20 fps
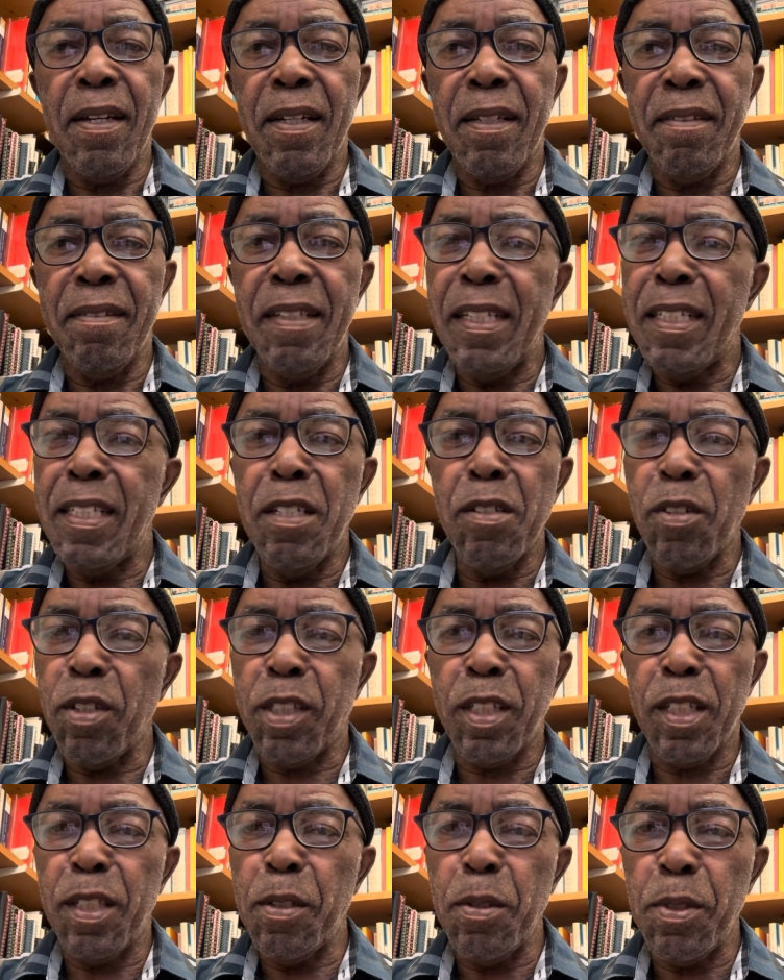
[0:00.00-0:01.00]
They did
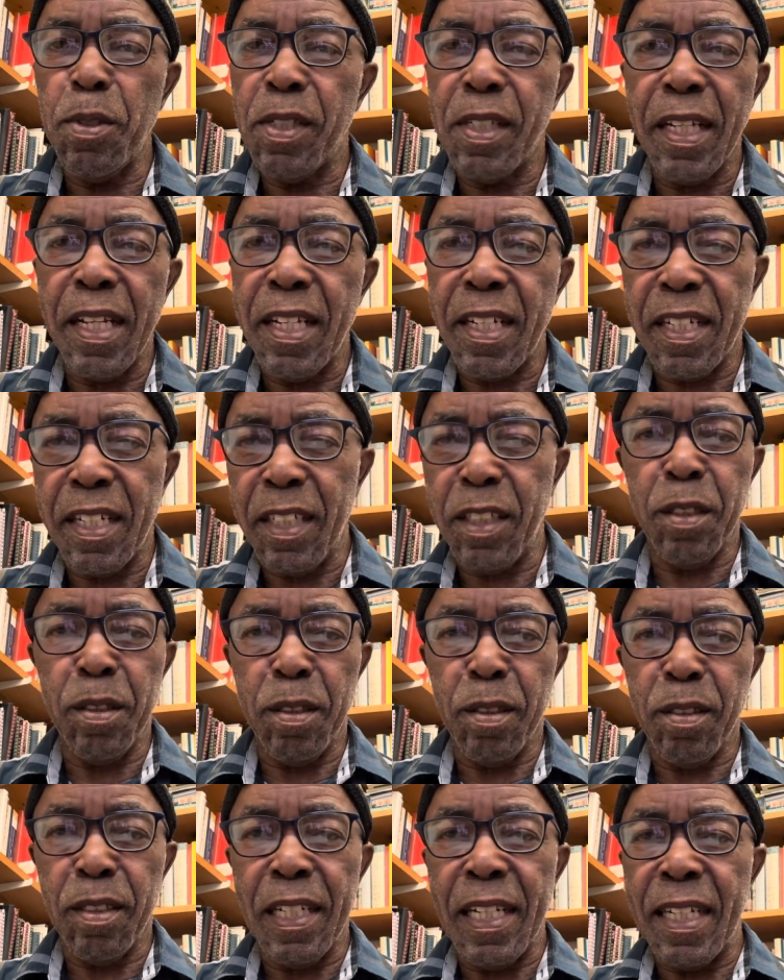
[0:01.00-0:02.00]
not use a
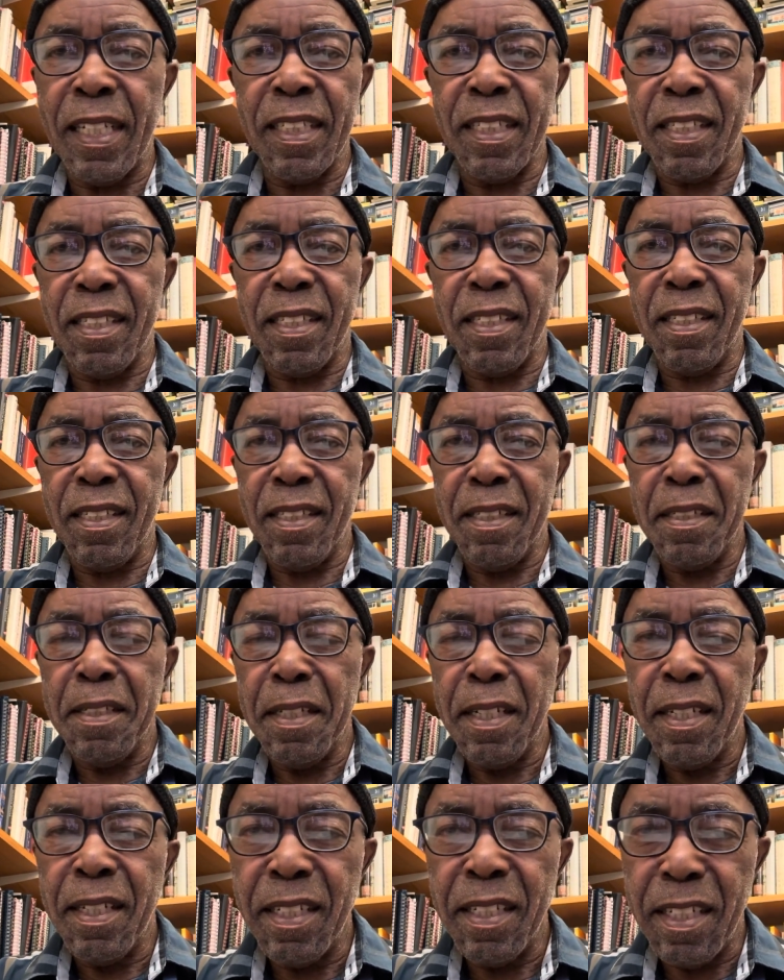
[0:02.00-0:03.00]
racial lens
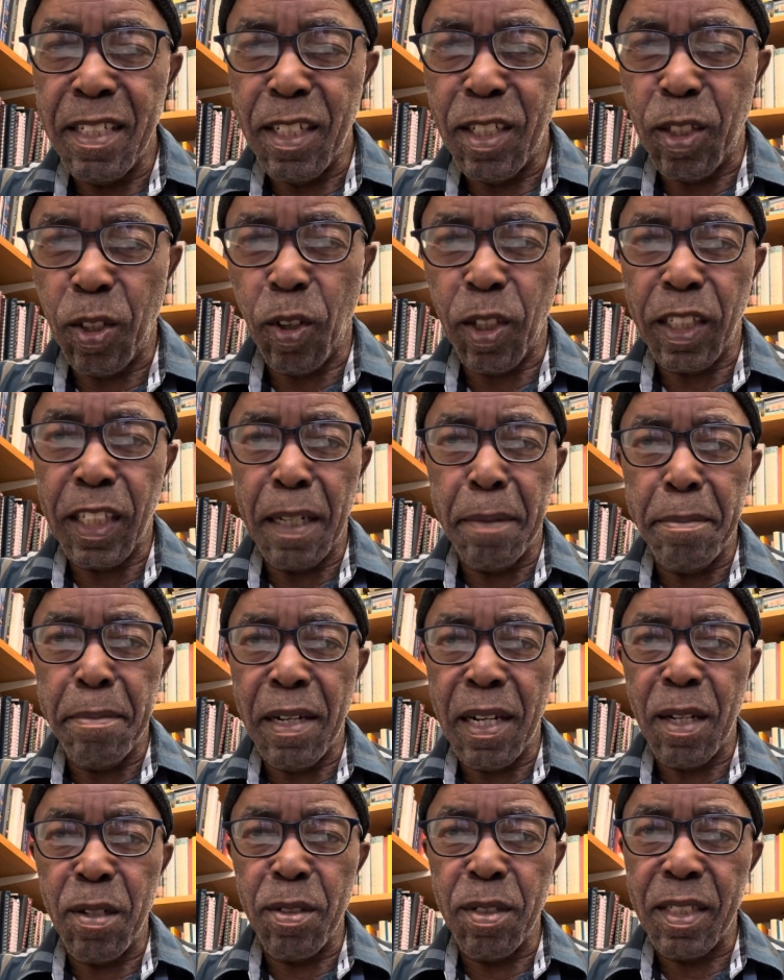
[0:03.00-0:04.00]
in talking
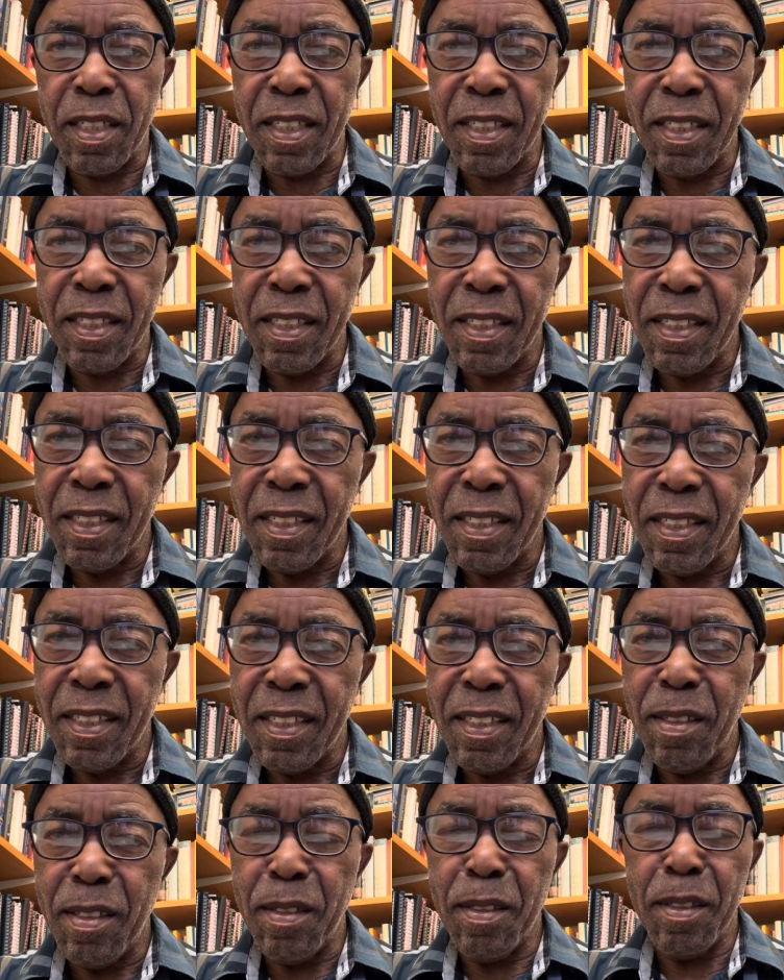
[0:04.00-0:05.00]
about,
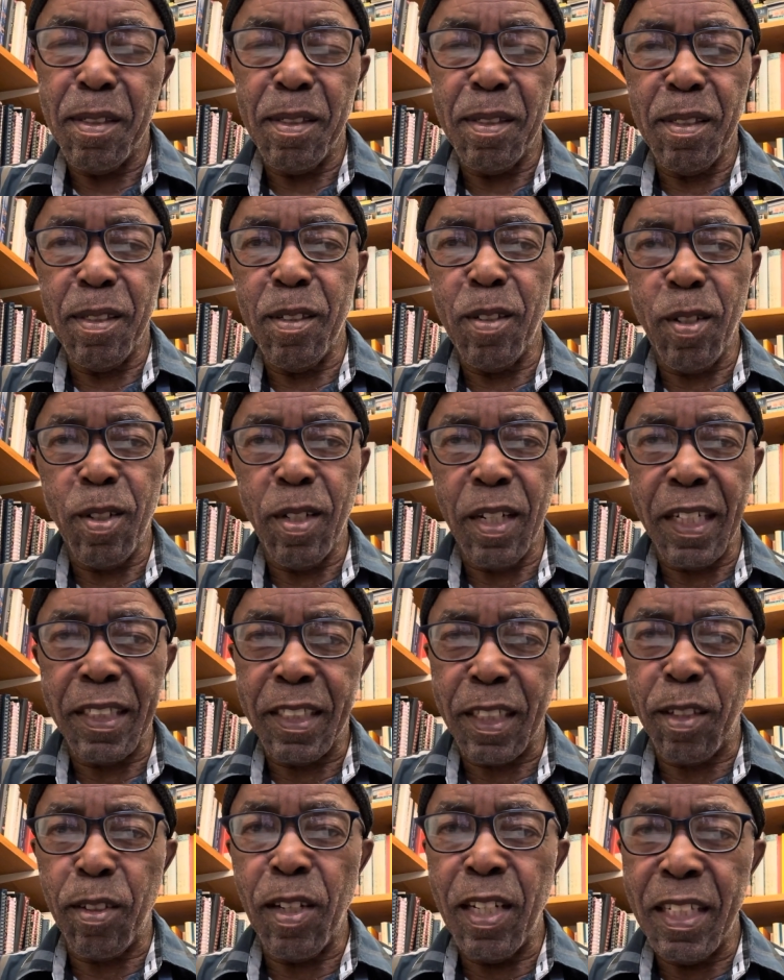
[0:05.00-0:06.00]
or
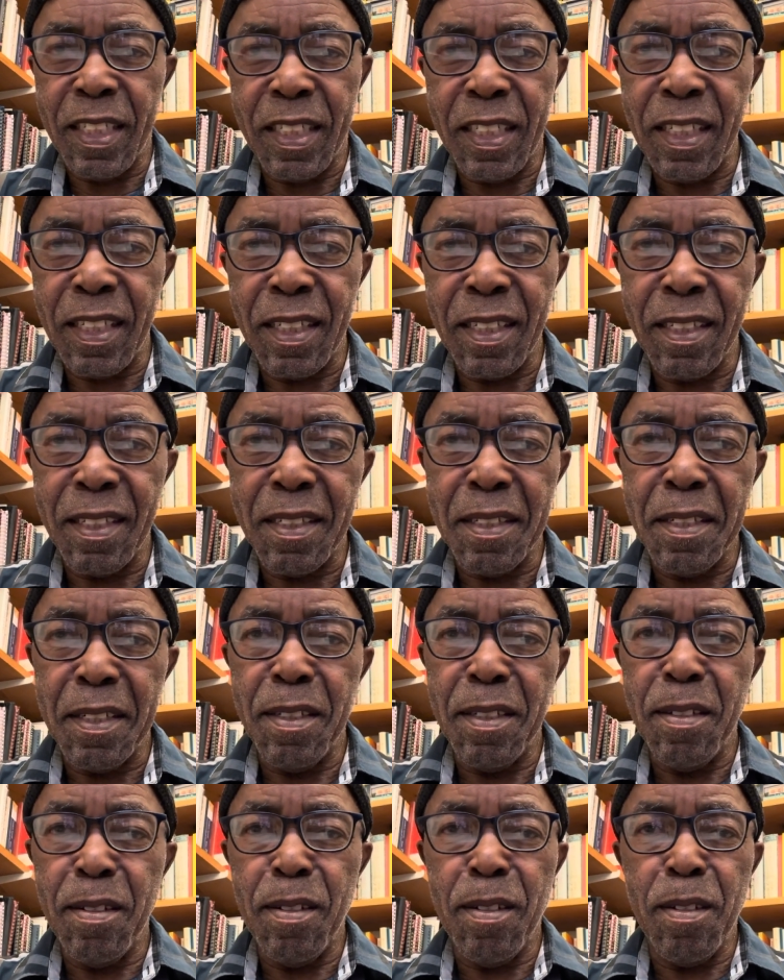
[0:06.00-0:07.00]
articulating,
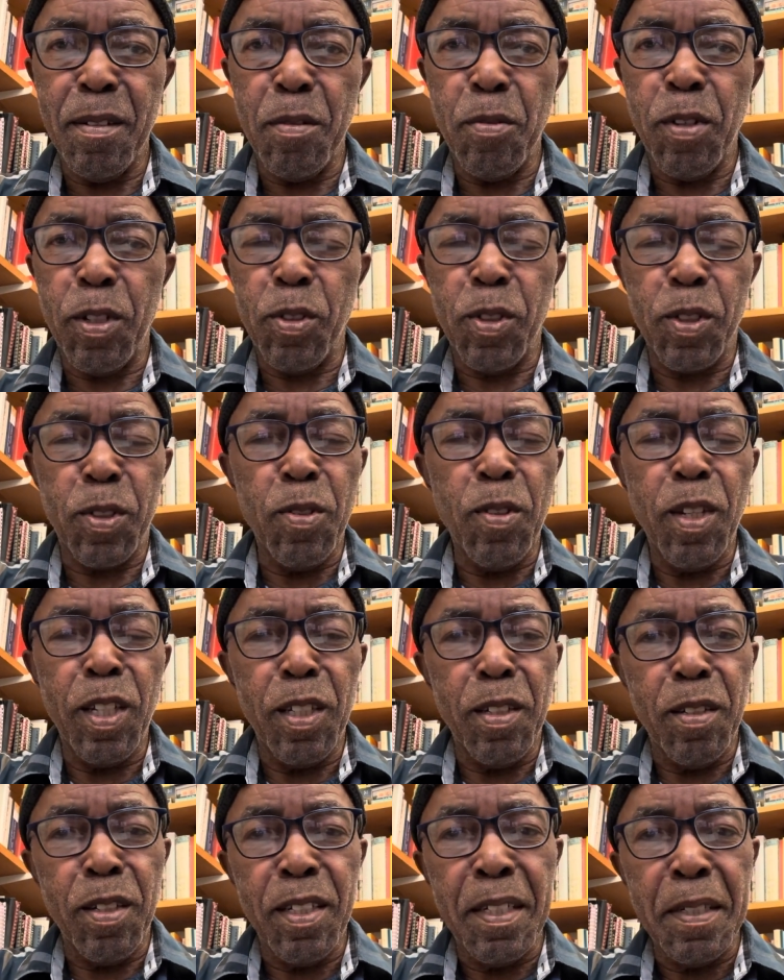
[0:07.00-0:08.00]
what was going
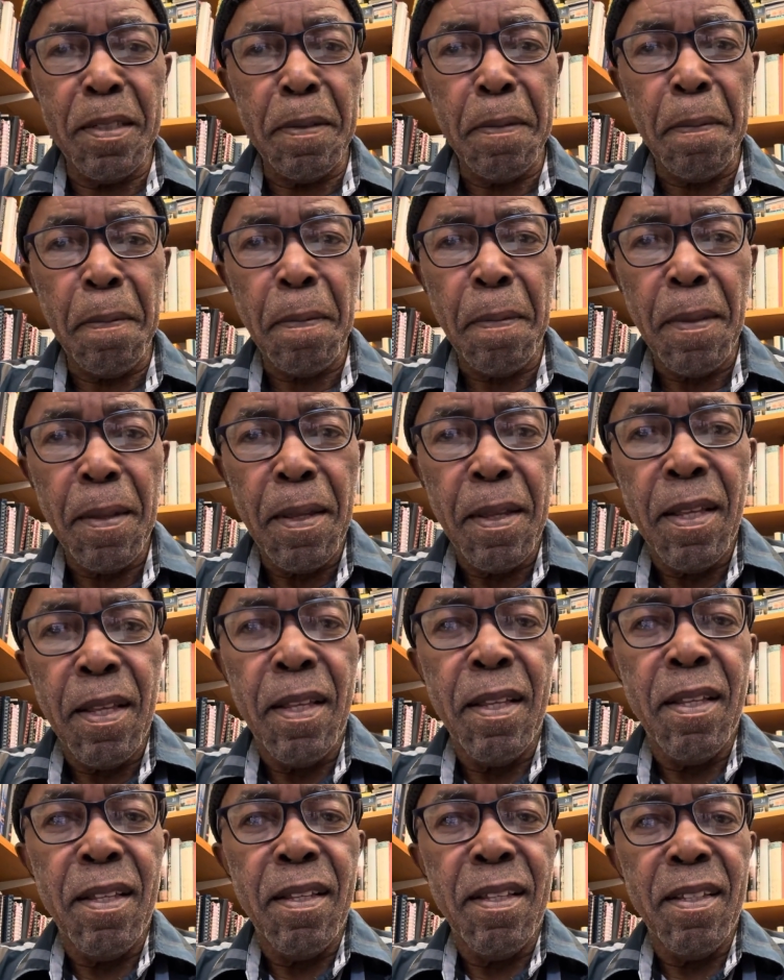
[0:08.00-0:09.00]
on.
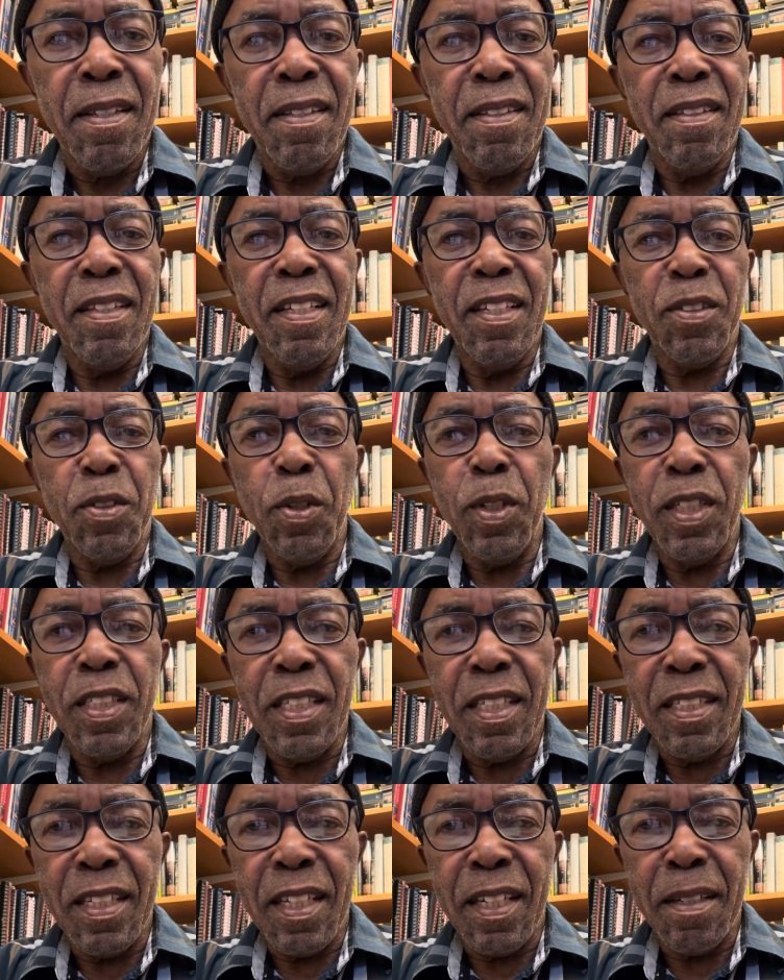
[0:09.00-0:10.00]
They saw it
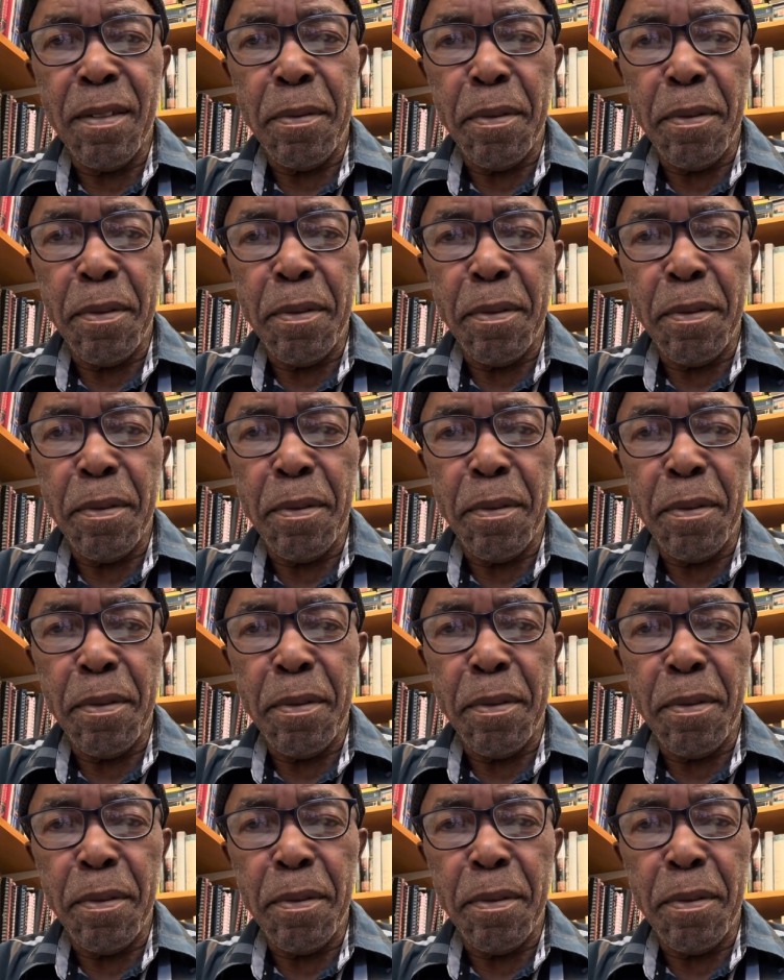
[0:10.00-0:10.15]
as a